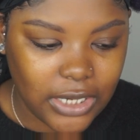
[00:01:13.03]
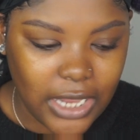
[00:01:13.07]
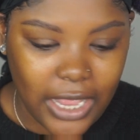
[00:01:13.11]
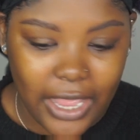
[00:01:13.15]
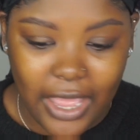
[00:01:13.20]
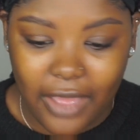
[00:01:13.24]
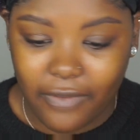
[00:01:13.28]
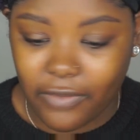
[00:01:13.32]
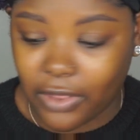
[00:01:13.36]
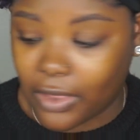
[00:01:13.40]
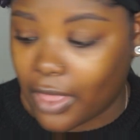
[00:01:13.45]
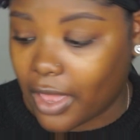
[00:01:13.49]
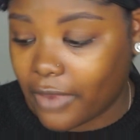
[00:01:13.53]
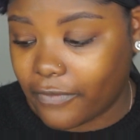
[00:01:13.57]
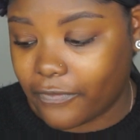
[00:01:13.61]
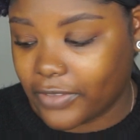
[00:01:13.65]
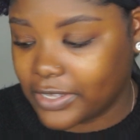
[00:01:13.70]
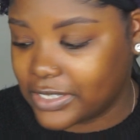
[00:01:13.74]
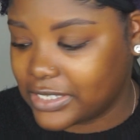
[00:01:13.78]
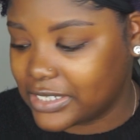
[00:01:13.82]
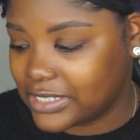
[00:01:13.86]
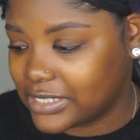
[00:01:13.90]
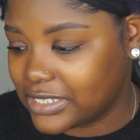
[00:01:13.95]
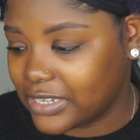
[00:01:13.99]
I have a lot of
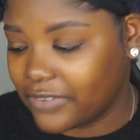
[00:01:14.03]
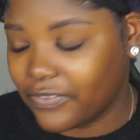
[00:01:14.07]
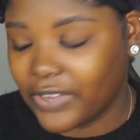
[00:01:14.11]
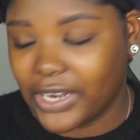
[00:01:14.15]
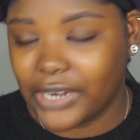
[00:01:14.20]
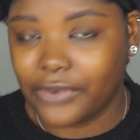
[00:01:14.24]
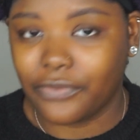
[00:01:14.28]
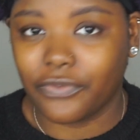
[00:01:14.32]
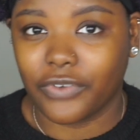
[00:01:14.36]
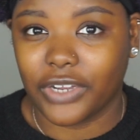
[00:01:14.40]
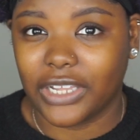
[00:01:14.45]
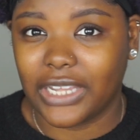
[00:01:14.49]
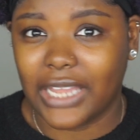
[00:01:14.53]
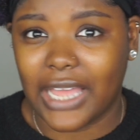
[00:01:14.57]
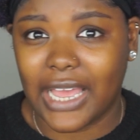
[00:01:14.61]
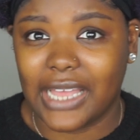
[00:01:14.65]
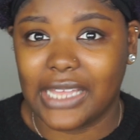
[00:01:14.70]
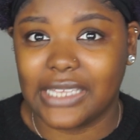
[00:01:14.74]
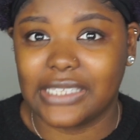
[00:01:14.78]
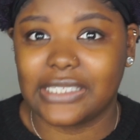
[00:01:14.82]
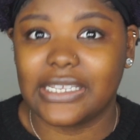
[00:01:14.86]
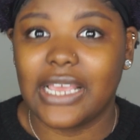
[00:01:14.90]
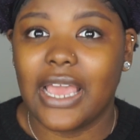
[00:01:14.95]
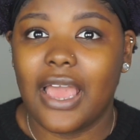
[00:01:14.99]
Fenty stuff. I didn't
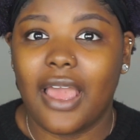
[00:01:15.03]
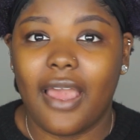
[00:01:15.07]
realize